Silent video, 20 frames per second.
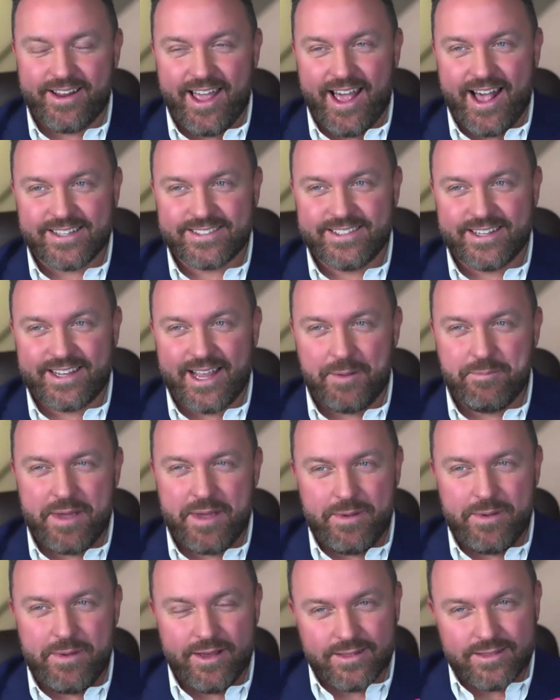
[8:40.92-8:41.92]
I may be a
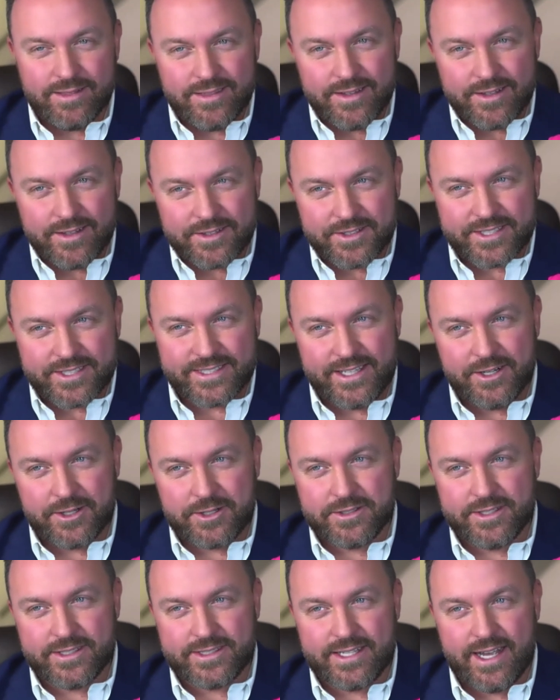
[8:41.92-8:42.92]
little cynical at
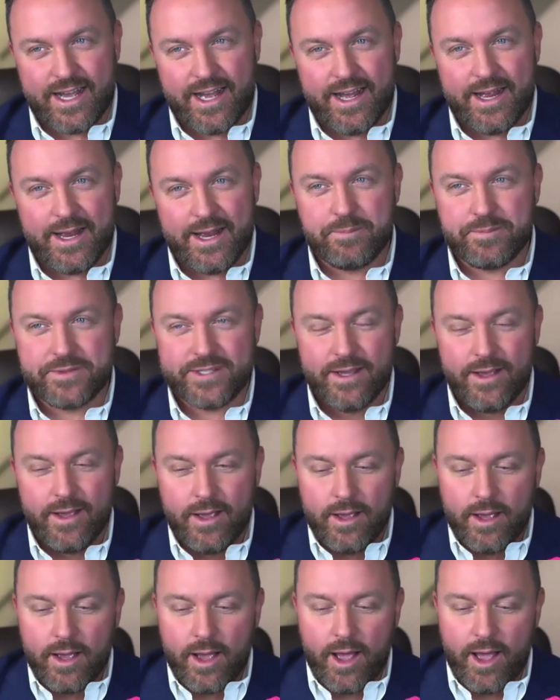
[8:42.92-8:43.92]
times.
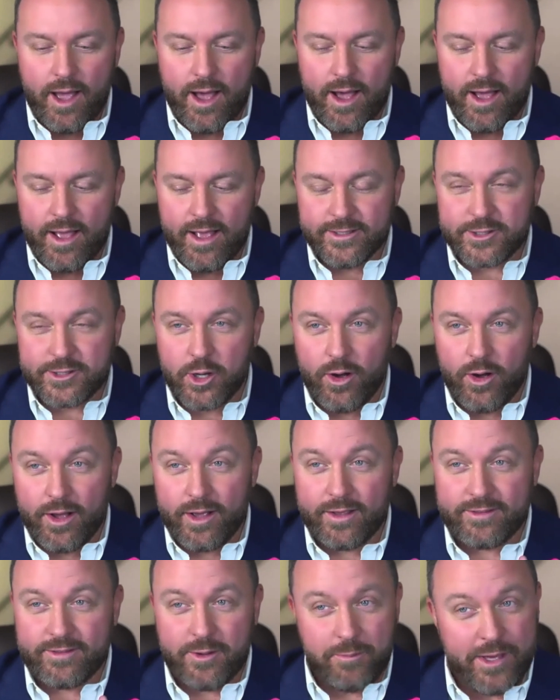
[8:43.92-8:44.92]
And so to
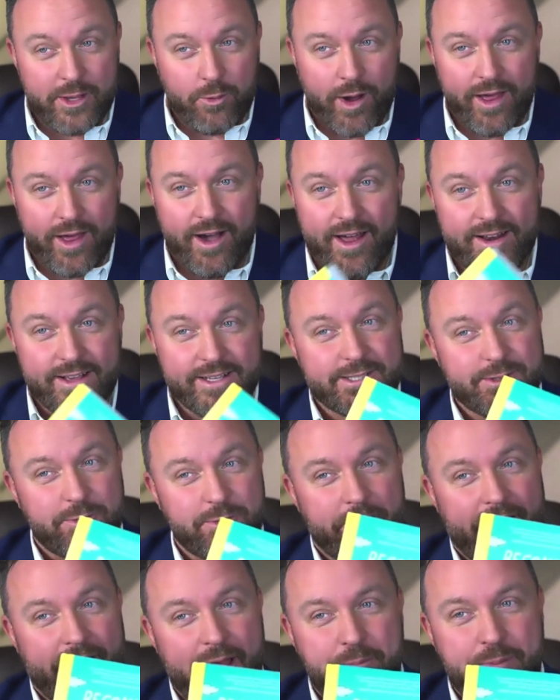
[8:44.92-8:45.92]
be quite honest, when I
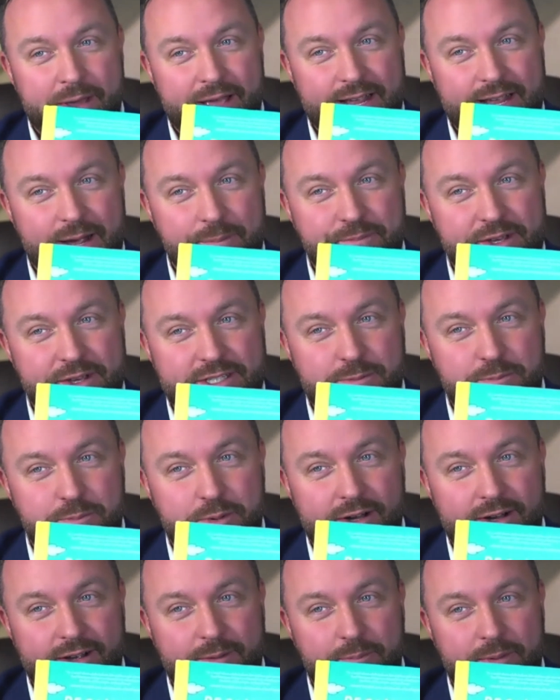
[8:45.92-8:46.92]
pick up this book,
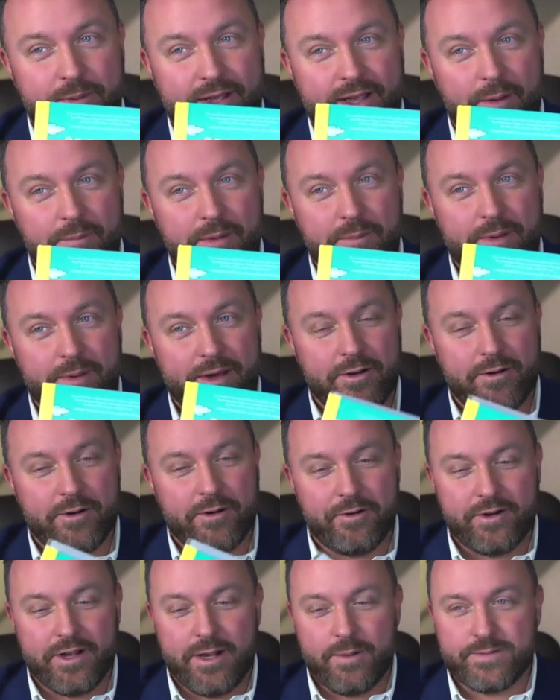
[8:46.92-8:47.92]
Becoming Better
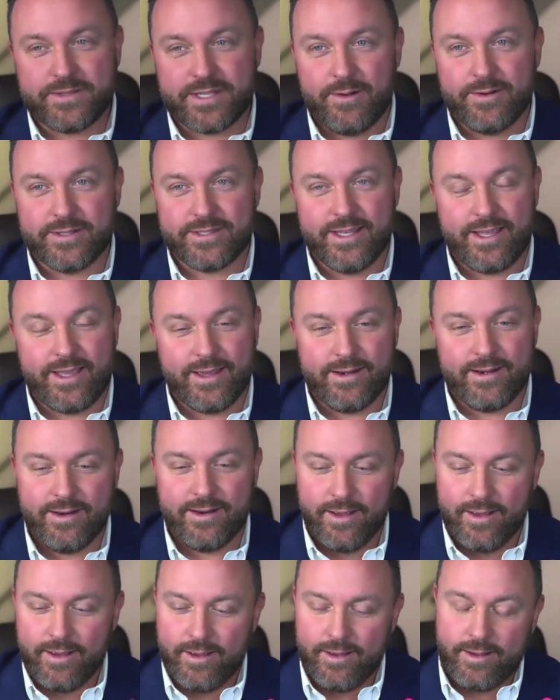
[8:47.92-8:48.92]
Grownups, I was thinking,
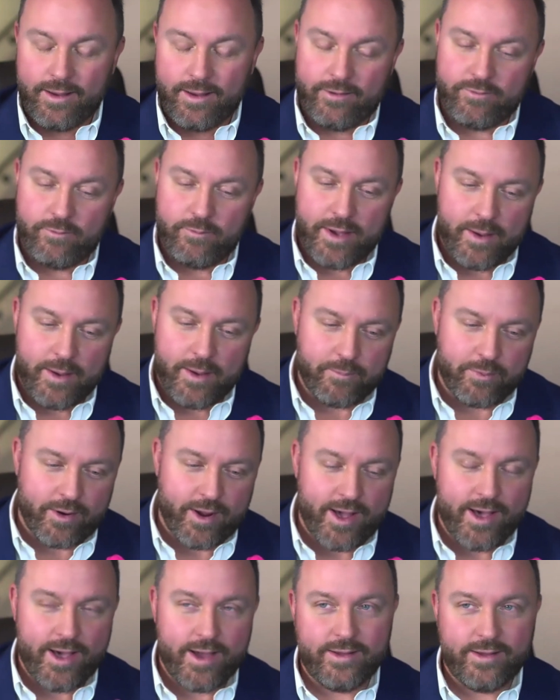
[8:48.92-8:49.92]
I've met Brad.
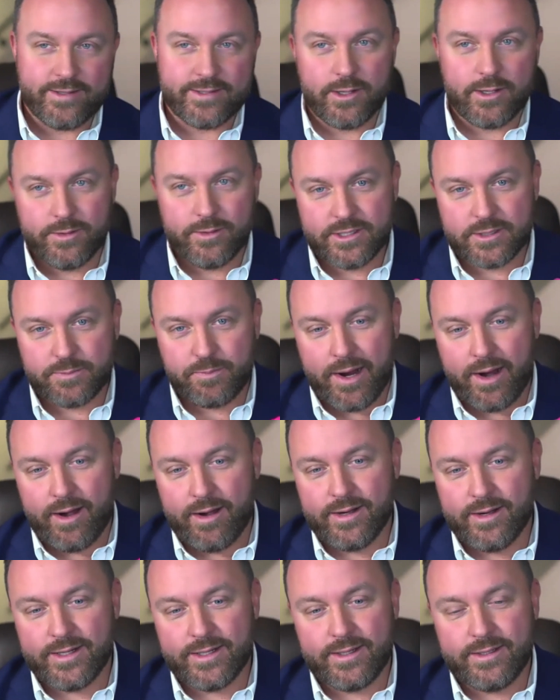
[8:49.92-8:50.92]
He's so inspiring.
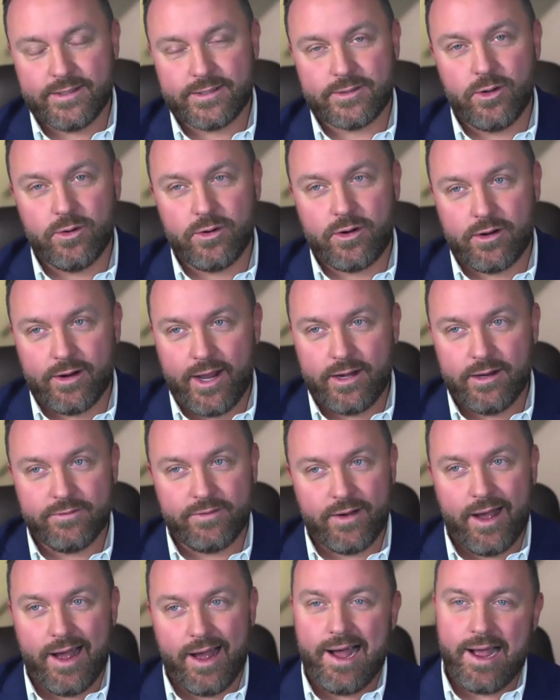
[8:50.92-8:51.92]
He's so creative.
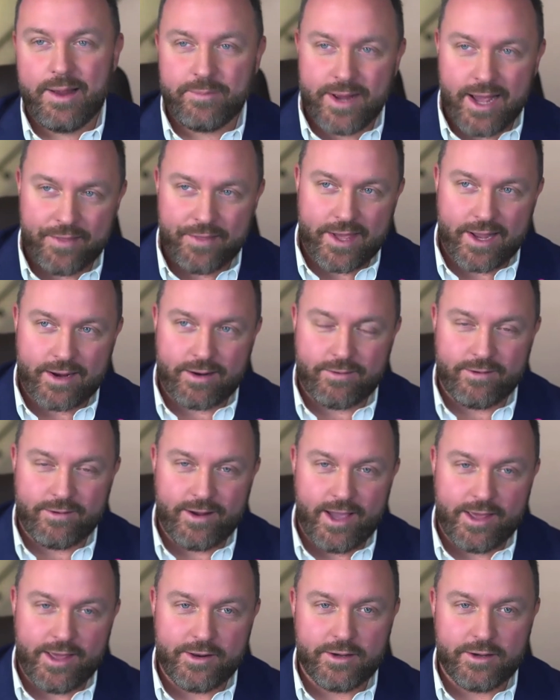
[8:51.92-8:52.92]
I'm not that creative.